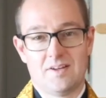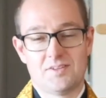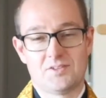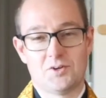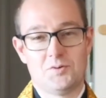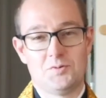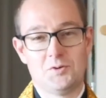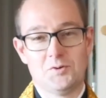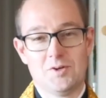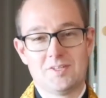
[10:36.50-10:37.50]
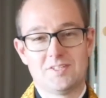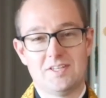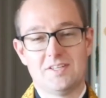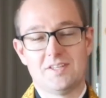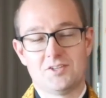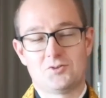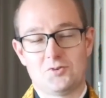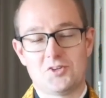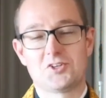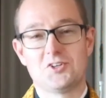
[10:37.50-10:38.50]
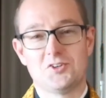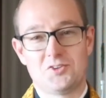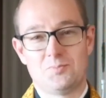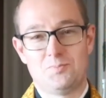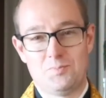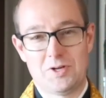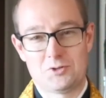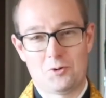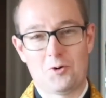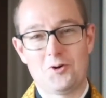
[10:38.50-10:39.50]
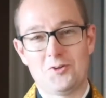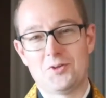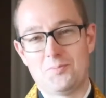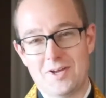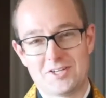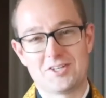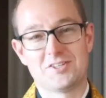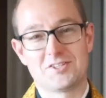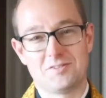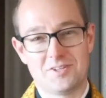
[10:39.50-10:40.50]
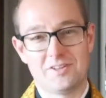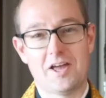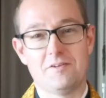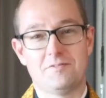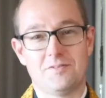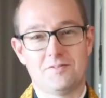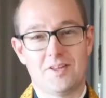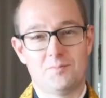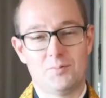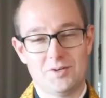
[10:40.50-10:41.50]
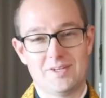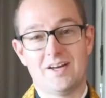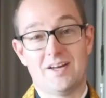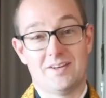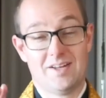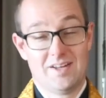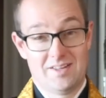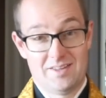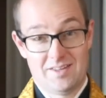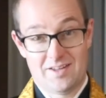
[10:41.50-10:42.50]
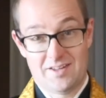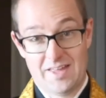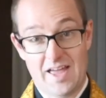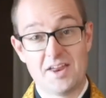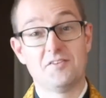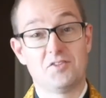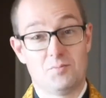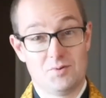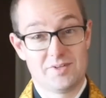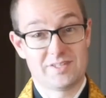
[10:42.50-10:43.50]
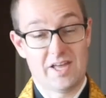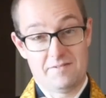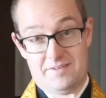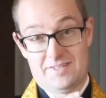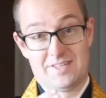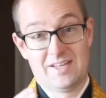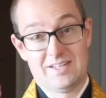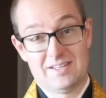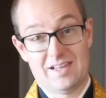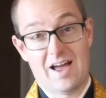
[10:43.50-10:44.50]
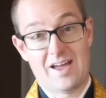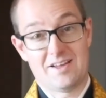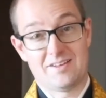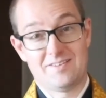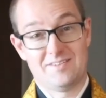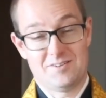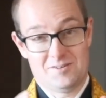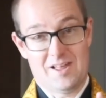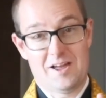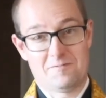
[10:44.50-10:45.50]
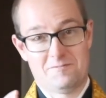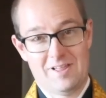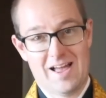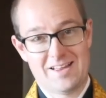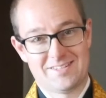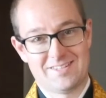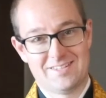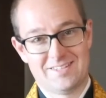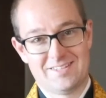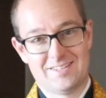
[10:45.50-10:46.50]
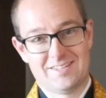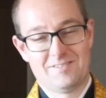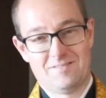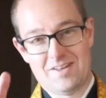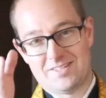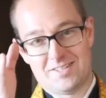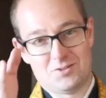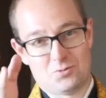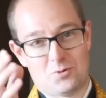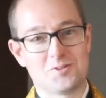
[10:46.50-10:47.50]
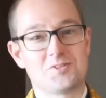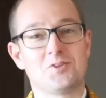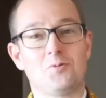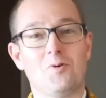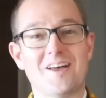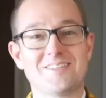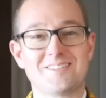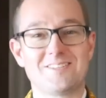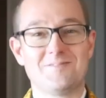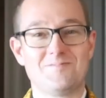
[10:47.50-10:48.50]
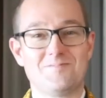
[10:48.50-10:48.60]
So if you see the traditional pictorial depictions of the life of the Buddha and the end of the Buddha's life, he's lying, you know, lying flat, facing towards the west,